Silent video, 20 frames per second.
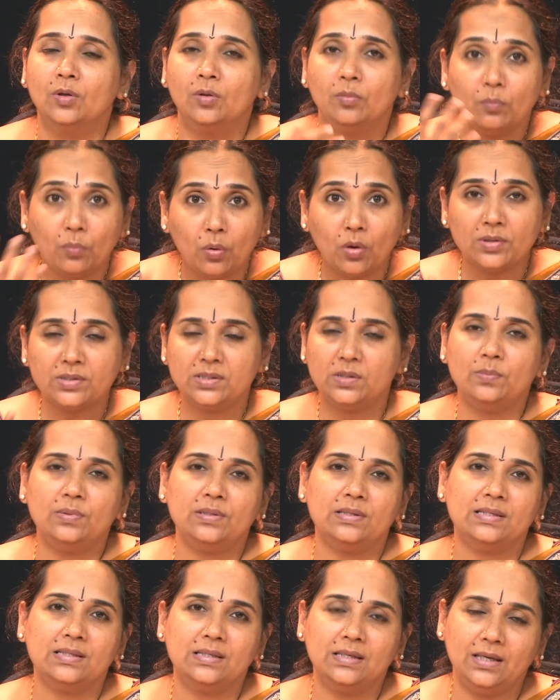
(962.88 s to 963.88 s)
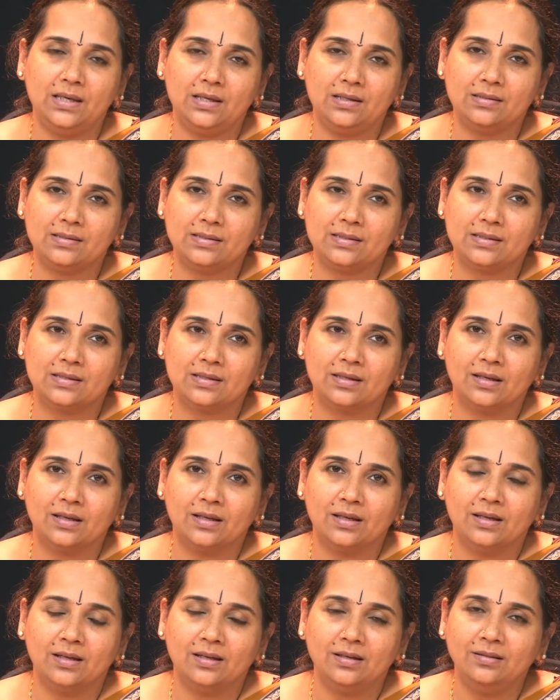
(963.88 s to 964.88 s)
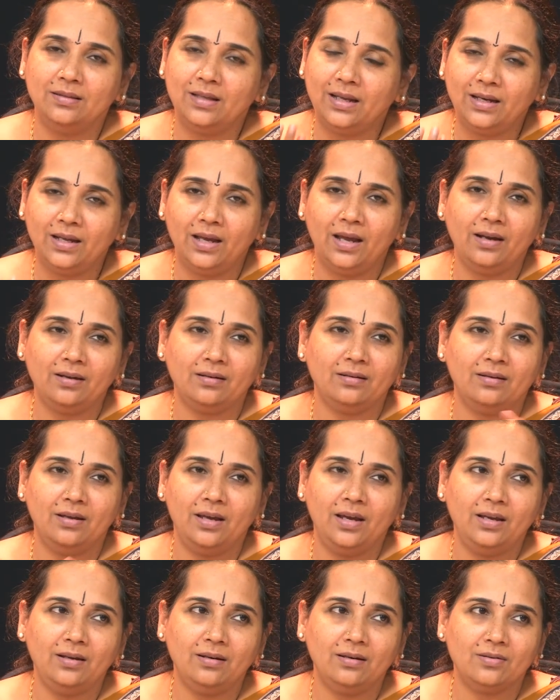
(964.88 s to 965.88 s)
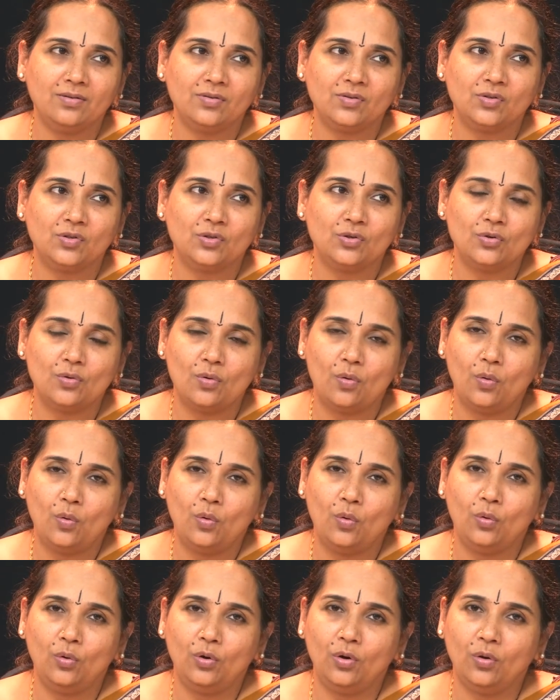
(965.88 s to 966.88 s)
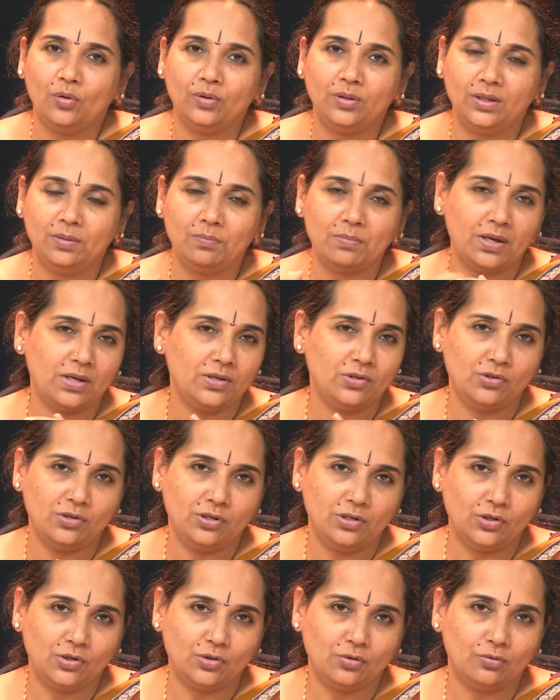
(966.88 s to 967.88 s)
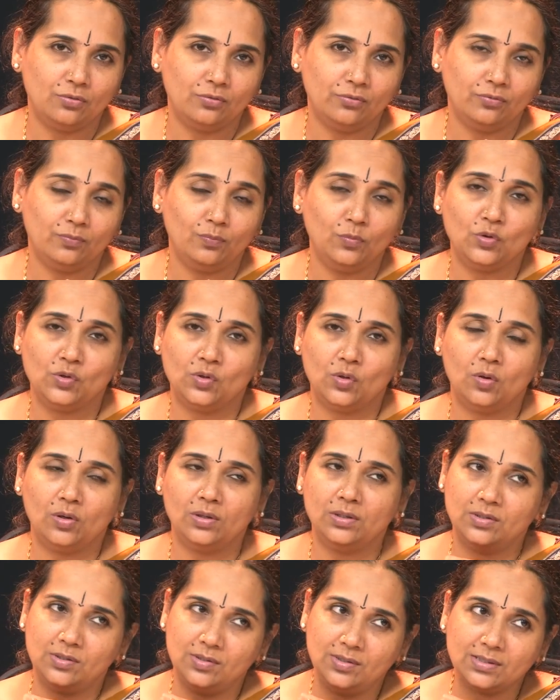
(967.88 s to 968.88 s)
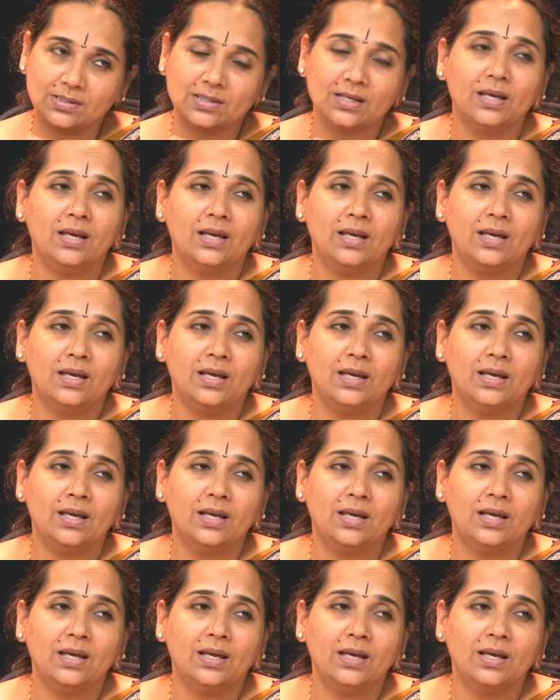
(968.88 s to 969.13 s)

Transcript: possible scales, that had gained a stronghold on the imagination of musicologists.